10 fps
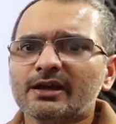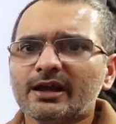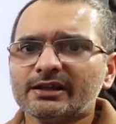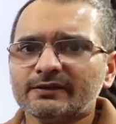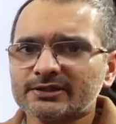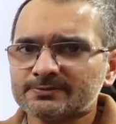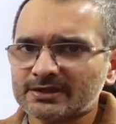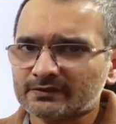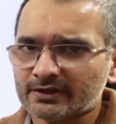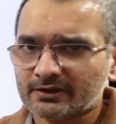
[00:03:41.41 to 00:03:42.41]
and there were
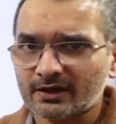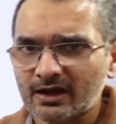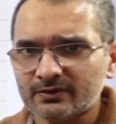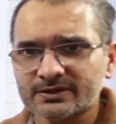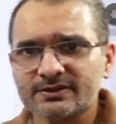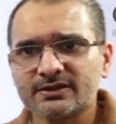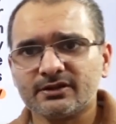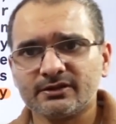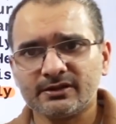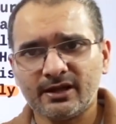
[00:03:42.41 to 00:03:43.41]
specific grounds
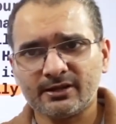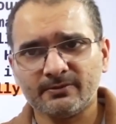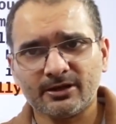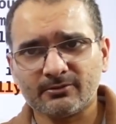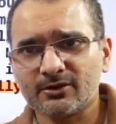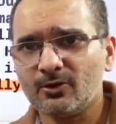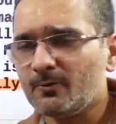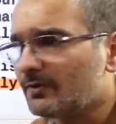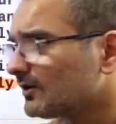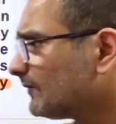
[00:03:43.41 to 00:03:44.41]
inserted in that amendment.
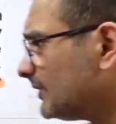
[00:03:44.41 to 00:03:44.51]
Homework for